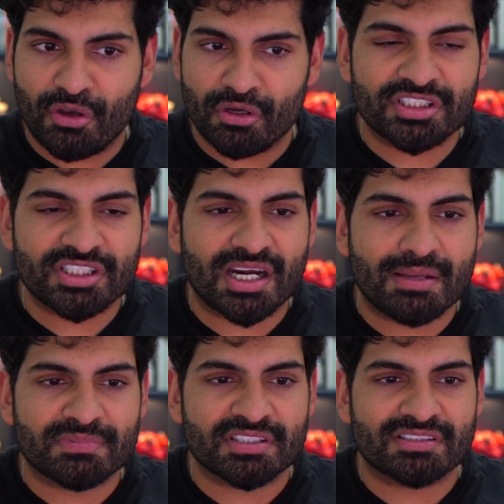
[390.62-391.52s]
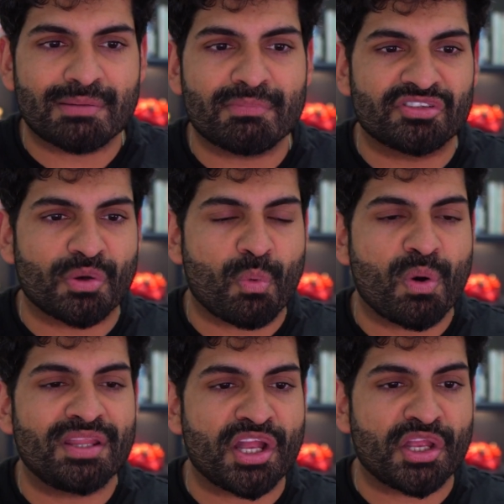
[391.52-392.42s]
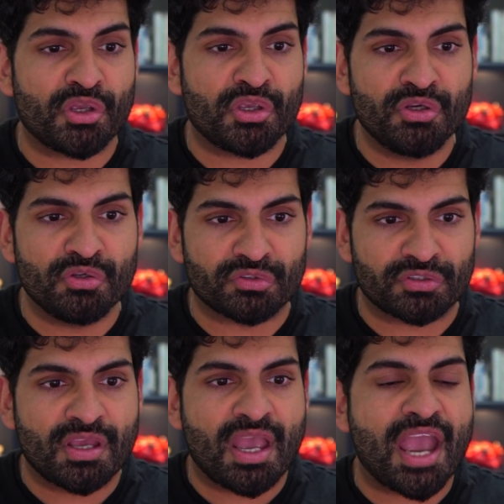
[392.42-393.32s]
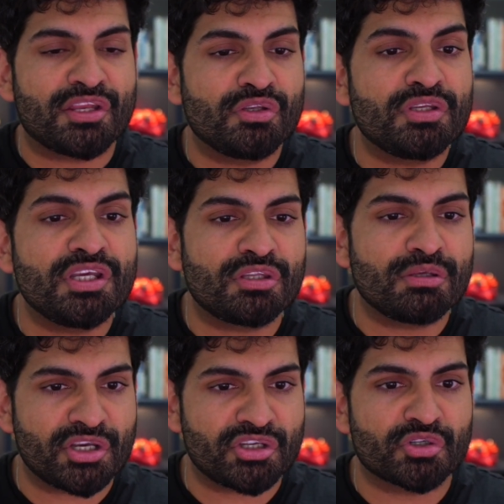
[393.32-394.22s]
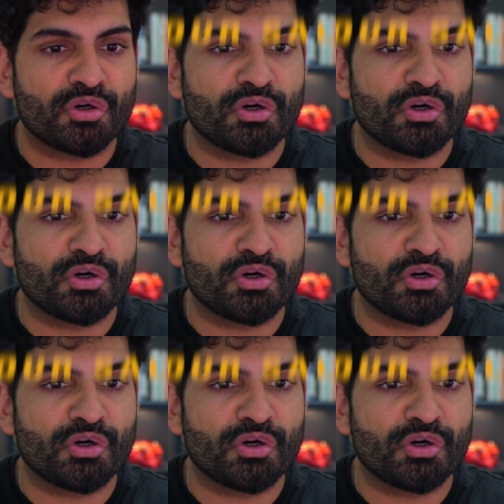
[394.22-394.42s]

good CRM system is the one that you use. And you need to make sure